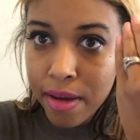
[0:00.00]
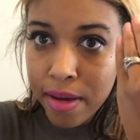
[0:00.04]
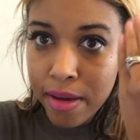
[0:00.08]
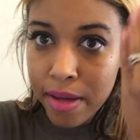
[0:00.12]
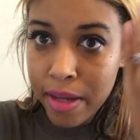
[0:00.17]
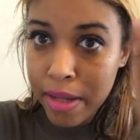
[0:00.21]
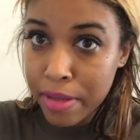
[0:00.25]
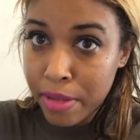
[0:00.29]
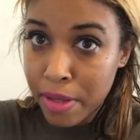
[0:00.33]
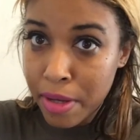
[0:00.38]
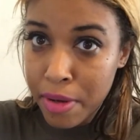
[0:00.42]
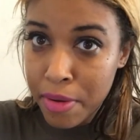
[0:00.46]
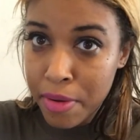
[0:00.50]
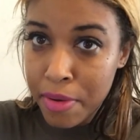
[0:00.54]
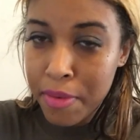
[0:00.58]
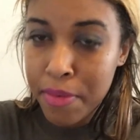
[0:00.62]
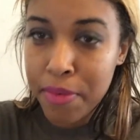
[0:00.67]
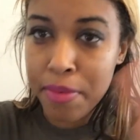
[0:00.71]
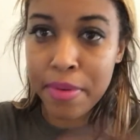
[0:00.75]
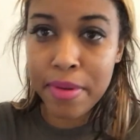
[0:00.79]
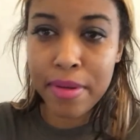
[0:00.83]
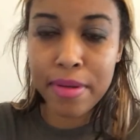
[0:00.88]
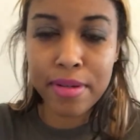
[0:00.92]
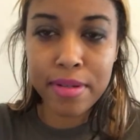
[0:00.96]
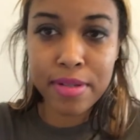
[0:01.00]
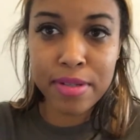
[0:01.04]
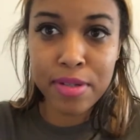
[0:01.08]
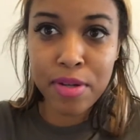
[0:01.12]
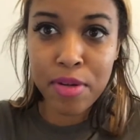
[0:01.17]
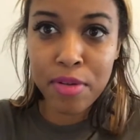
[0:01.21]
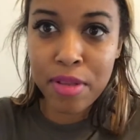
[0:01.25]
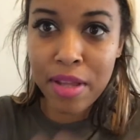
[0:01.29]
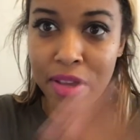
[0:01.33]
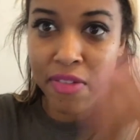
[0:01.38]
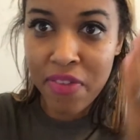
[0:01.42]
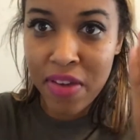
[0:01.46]
hello, you
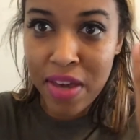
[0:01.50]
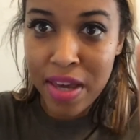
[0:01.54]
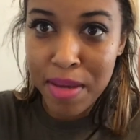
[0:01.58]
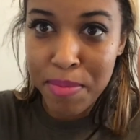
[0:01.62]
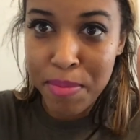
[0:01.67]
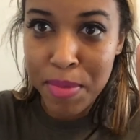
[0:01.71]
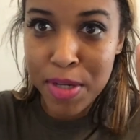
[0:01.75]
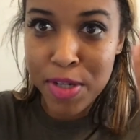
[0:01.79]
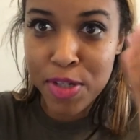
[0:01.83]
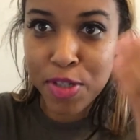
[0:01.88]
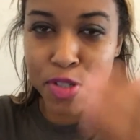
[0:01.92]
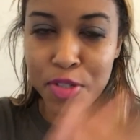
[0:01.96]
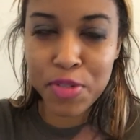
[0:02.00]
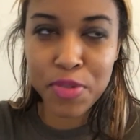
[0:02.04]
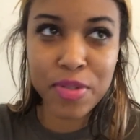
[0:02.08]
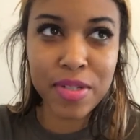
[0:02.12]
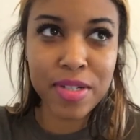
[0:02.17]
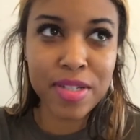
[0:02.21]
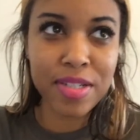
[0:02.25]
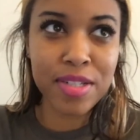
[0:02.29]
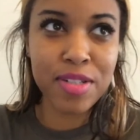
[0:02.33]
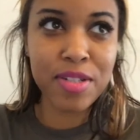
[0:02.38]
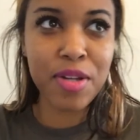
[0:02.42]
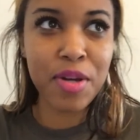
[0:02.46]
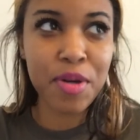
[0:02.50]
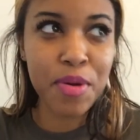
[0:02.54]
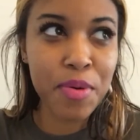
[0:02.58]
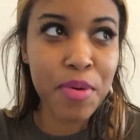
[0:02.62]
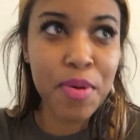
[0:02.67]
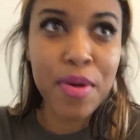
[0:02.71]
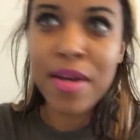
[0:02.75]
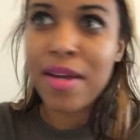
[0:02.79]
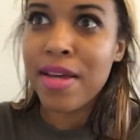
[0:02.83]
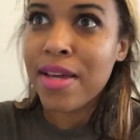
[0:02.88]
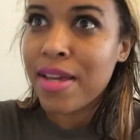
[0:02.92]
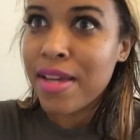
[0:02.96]
know, left hand ministry, you
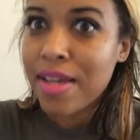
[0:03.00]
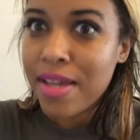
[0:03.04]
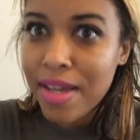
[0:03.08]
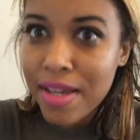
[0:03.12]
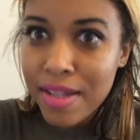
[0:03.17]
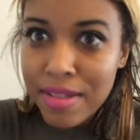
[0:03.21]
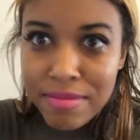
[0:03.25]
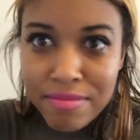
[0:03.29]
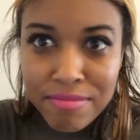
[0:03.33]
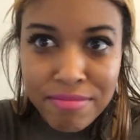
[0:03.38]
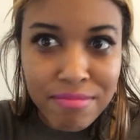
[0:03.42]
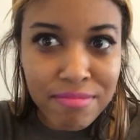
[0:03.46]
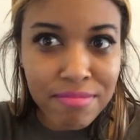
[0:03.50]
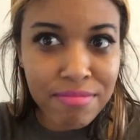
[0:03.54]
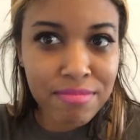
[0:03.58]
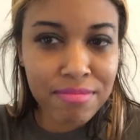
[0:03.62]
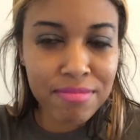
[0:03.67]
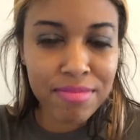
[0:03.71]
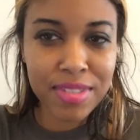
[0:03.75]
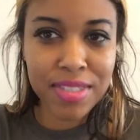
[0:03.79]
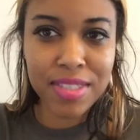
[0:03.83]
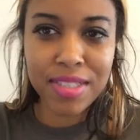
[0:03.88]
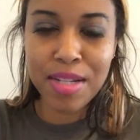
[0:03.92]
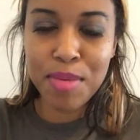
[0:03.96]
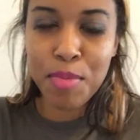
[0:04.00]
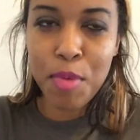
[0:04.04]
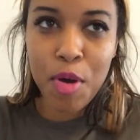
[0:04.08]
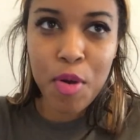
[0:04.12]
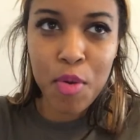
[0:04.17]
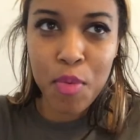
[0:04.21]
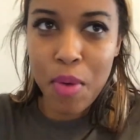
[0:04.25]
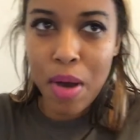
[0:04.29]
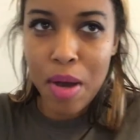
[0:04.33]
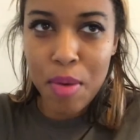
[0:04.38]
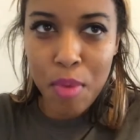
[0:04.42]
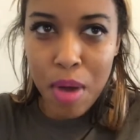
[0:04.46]
know. Come
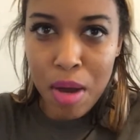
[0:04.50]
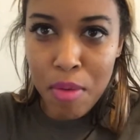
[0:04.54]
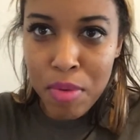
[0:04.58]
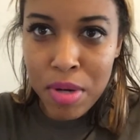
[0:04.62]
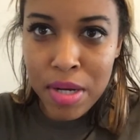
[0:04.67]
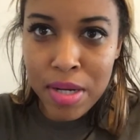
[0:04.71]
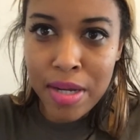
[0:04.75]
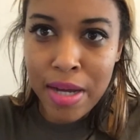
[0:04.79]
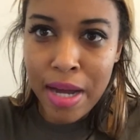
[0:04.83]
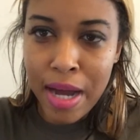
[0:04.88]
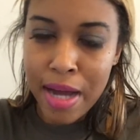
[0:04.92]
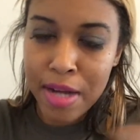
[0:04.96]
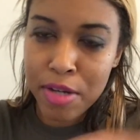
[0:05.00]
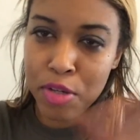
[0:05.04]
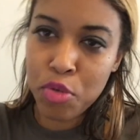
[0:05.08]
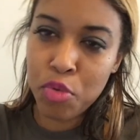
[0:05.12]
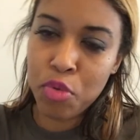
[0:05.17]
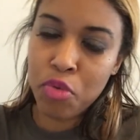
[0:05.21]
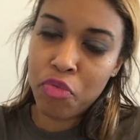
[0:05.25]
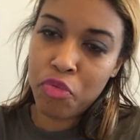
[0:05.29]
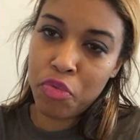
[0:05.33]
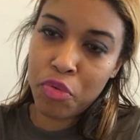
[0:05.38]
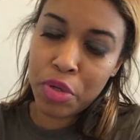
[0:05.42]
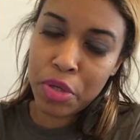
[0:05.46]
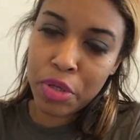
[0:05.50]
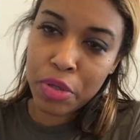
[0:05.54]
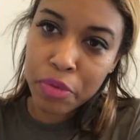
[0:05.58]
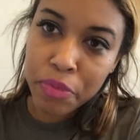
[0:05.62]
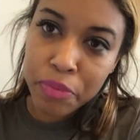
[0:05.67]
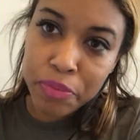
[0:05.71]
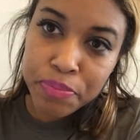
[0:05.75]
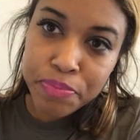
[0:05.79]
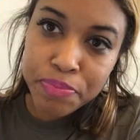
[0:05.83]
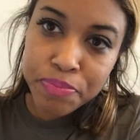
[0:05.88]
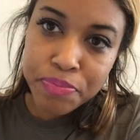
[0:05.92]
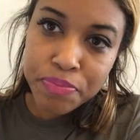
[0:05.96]
on, why, why wouldn't God do it for
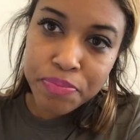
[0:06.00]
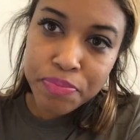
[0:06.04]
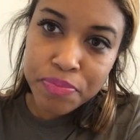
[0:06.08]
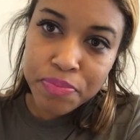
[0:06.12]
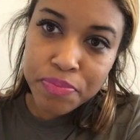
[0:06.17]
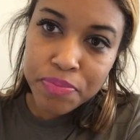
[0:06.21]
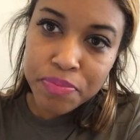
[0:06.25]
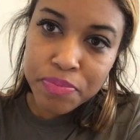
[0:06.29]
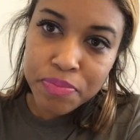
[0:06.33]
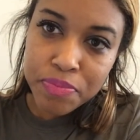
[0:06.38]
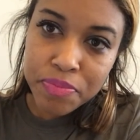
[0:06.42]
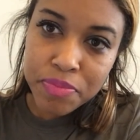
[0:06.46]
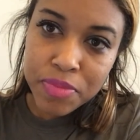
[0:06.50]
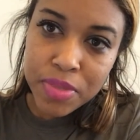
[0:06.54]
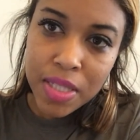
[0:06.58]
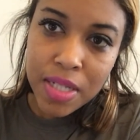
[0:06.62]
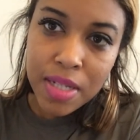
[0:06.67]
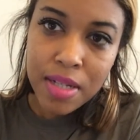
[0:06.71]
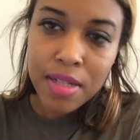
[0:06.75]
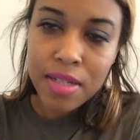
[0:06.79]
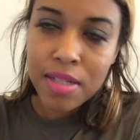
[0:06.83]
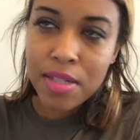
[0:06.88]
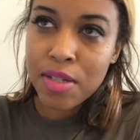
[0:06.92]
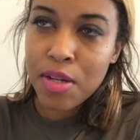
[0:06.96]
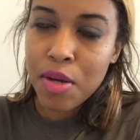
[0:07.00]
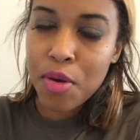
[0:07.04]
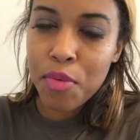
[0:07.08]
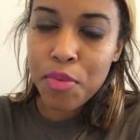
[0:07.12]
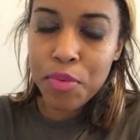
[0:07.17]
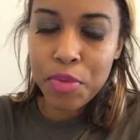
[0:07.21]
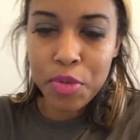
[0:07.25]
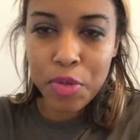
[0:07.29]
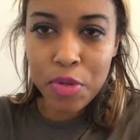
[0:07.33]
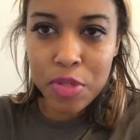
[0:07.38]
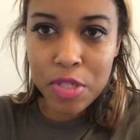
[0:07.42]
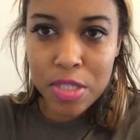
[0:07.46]
you? You know,
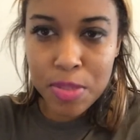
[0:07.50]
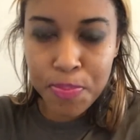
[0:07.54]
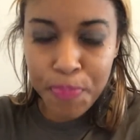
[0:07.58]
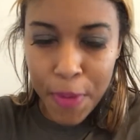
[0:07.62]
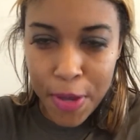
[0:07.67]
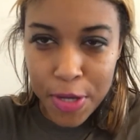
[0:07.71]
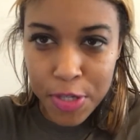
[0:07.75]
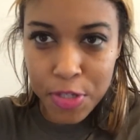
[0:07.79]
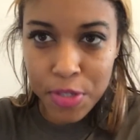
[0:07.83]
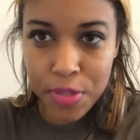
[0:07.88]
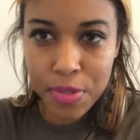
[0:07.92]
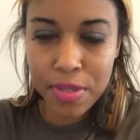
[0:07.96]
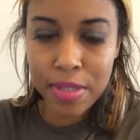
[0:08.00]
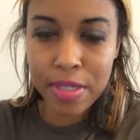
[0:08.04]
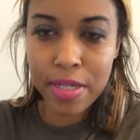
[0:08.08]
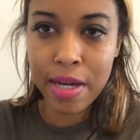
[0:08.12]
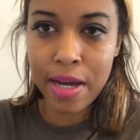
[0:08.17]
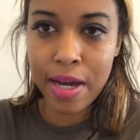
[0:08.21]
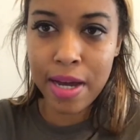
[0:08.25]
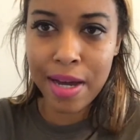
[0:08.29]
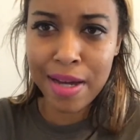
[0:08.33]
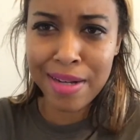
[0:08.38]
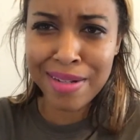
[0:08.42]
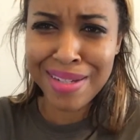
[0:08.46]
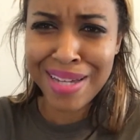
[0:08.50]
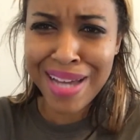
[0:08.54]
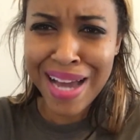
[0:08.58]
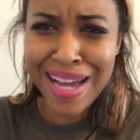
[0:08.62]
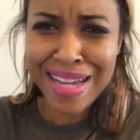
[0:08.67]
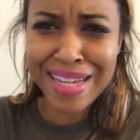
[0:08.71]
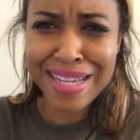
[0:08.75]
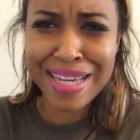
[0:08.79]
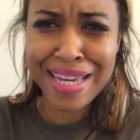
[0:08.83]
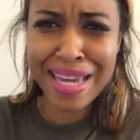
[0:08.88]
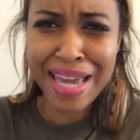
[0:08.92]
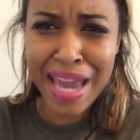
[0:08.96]
you're special to God.
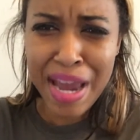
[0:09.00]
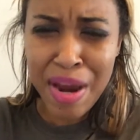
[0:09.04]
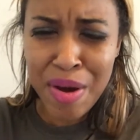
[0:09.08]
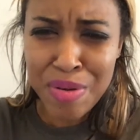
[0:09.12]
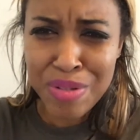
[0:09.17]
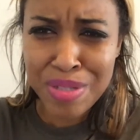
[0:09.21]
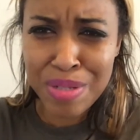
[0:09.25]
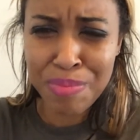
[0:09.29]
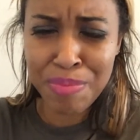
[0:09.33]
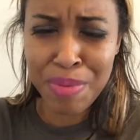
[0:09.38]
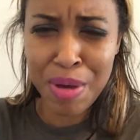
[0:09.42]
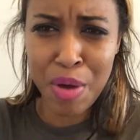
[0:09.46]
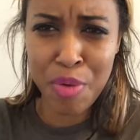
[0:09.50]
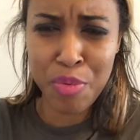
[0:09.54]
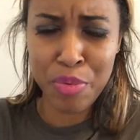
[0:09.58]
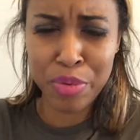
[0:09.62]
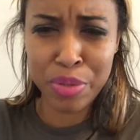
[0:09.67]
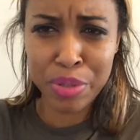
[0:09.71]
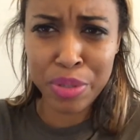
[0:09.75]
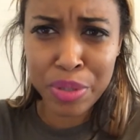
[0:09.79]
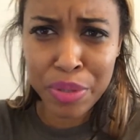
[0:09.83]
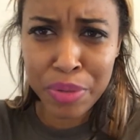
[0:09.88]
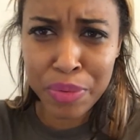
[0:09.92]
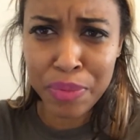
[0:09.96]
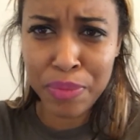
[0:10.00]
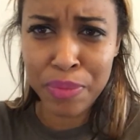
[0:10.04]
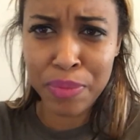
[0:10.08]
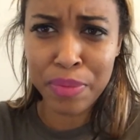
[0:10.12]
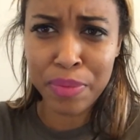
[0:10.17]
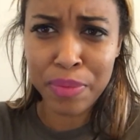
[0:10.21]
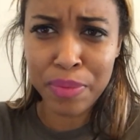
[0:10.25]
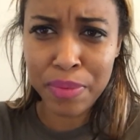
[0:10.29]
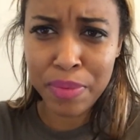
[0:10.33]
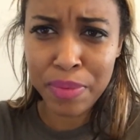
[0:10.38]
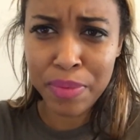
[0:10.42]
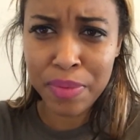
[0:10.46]
God cares about you.
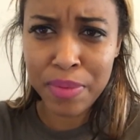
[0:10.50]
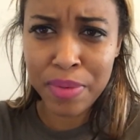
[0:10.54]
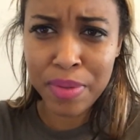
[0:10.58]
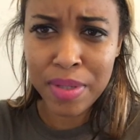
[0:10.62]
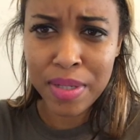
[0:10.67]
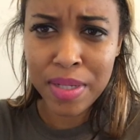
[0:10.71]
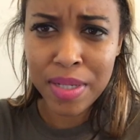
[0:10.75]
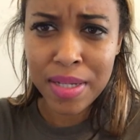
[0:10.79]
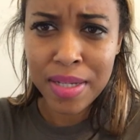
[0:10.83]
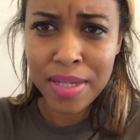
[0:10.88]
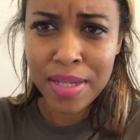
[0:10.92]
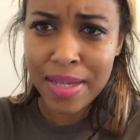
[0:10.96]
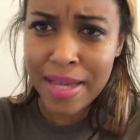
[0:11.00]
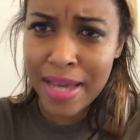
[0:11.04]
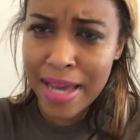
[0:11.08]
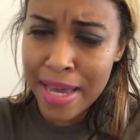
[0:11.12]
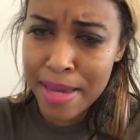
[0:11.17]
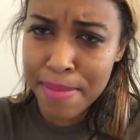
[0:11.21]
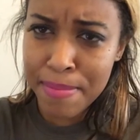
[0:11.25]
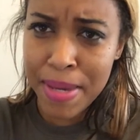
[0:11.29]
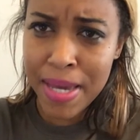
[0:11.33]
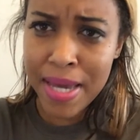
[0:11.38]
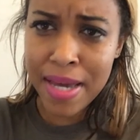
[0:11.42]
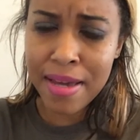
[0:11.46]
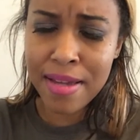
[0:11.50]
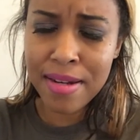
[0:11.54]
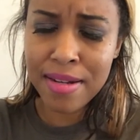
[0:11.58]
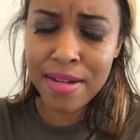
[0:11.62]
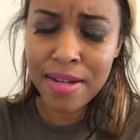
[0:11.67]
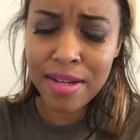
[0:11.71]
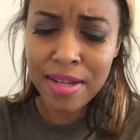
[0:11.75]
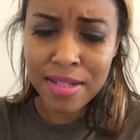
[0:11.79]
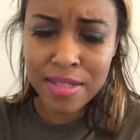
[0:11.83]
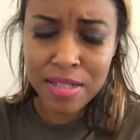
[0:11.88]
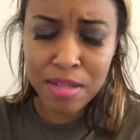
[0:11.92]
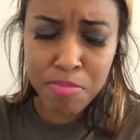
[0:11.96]
Amen.
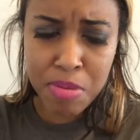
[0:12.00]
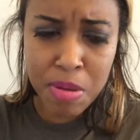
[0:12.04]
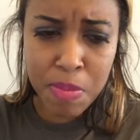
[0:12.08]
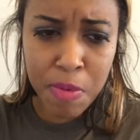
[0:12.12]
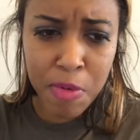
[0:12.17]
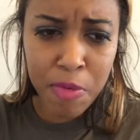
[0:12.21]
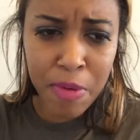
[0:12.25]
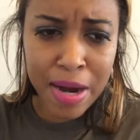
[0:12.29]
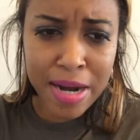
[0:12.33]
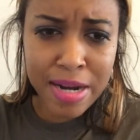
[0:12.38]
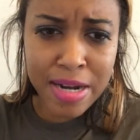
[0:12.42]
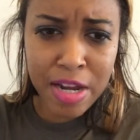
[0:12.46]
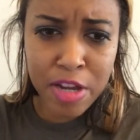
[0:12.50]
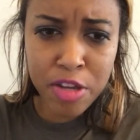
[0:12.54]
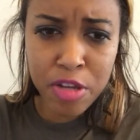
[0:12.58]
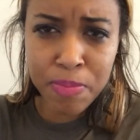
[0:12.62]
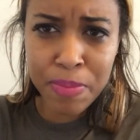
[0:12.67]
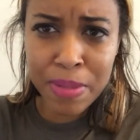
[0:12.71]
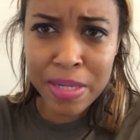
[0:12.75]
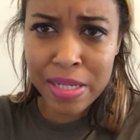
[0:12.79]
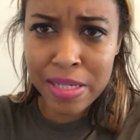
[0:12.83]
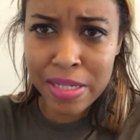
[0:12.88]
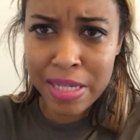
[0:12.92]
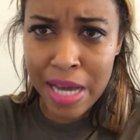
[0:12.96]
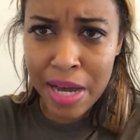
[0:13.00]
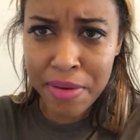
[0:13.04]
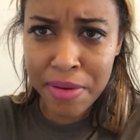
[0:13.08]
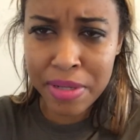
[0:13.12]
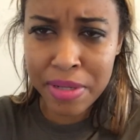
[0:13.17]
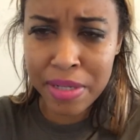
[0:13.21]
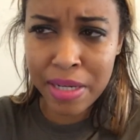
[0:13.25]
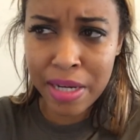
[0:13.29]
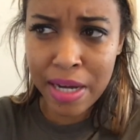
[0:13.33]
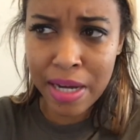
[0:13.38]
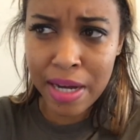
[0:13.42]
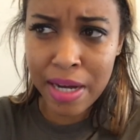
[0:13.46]
Some people right now, you've been
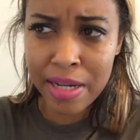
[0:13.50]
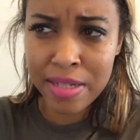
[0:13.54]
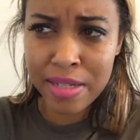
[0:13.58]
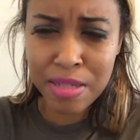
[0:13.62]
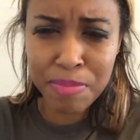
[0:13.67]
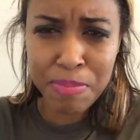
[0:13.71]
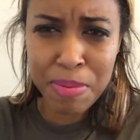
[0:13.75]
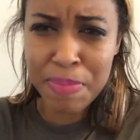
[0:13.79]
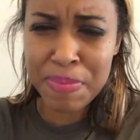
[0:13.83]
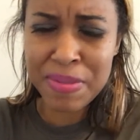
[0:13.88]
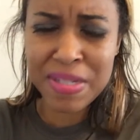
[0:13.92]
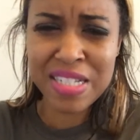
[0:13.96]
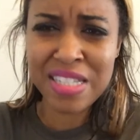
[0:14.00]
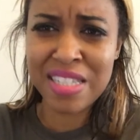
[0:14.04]
doubting God. Some people